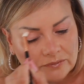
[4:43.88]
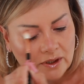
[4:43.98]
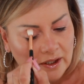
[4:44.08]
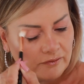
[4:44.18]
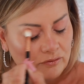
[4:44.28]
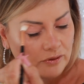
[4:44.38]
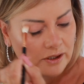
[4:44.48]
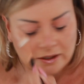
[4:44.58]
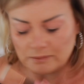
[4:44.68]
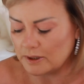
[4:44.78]
I have
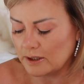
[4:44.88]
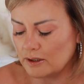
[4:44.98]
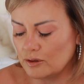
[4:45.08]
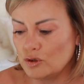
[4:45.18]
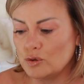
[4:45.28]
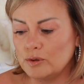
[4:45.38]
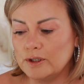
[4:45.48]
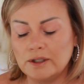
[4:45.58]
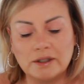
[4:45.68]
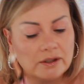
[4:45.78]
really been
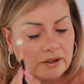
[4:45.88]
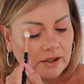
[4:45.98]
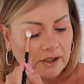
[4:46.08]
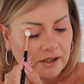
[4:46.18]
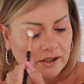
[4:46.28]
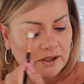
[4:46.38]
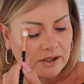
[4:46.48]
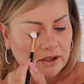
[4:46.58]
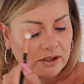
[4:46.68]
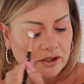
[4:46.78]
enjoying these
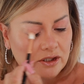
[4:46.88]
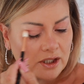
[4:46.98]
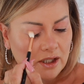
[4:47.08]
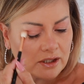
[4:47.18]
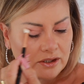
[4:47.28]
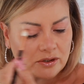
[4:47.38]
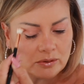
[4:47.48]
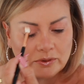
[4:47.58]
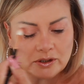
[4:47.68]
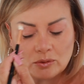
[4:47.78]
Charlotte
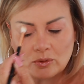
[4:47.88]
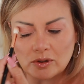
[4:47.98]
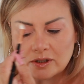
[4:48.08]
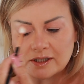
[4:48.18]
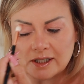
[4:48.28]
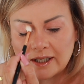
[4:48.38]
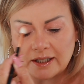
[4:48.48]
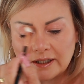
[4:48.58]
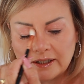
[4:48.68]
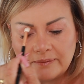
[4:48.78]
Tilbury quads
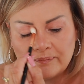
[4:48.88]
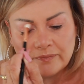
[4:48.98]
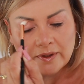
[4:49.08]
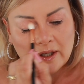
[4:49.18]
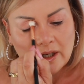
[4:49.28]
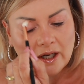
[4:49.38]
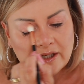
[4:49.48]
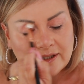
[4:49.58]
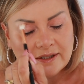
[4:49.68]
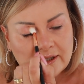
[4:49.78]
lately. I
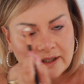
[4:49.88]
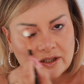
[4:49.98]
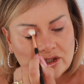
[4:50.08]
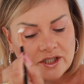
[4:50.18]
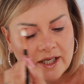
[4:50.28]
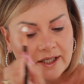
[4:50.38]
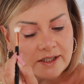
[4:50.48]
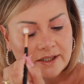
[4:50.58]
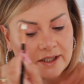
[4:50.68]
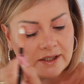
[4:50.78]
just think the
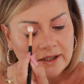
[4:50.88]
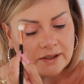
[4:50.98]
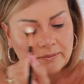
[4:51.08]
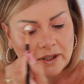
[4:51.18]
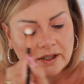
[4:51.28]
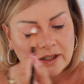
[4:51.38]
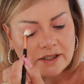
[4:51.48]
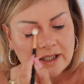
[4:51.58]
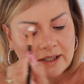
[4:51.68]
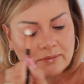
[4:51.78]
shades in them and the
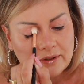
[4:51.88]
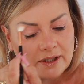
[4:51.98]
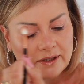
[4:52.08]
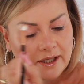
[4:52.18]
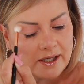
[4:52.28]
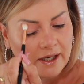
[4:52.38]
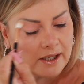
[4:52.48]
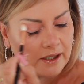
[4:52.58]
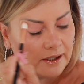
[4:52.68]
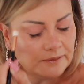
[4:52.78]
depth that they
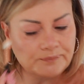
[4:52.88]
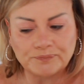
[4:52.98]
are